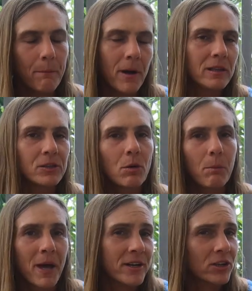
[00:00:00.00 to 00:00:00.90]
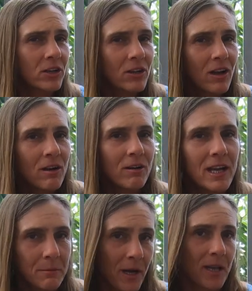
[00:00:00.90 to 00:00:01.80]
a little better,
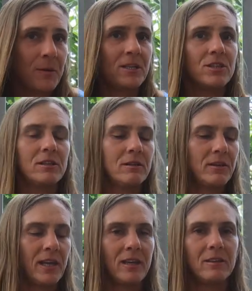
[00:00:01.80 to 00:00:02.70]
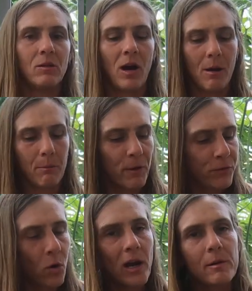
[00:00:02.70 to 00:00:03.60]
in my opinion, than
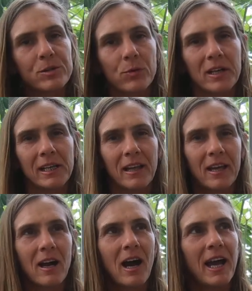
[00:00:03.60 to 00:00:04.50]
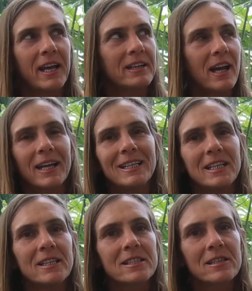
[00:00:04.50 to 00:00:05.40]
before. I was running like high
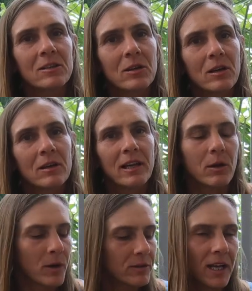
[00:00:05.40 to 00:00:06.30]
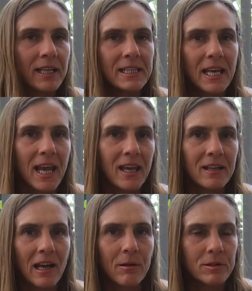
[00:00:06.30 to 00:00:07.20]
90s, like around
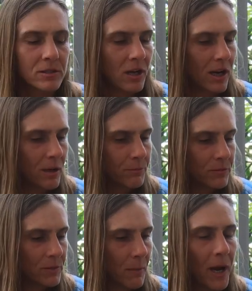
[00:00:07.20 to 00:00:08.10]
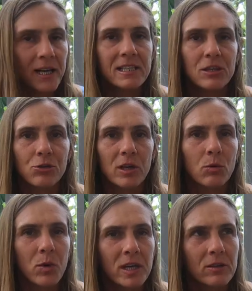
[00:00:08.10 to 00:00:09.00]
98. I was the Moxi trick
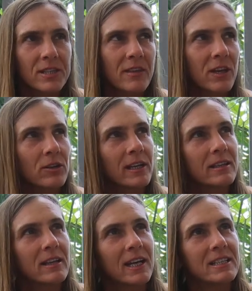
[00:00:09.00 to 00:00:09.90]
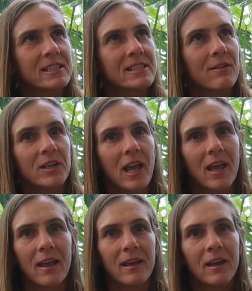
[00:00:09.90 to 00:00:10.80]
wheels, I think, are like a
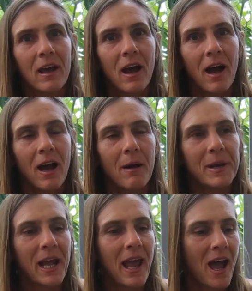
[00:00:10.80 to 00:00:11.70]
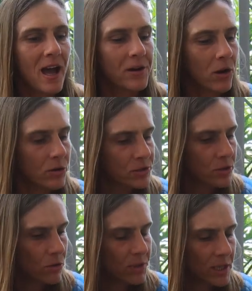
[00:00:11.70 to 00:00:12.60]
97A, and I had
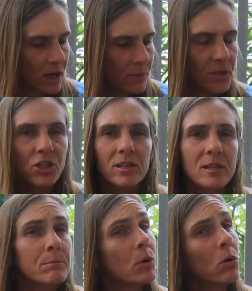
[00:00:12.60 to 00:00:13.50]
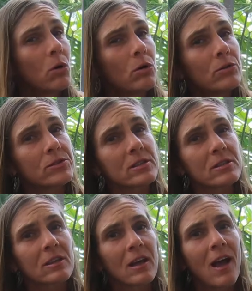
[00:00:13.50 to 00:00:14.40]
also the Chicks and Bowls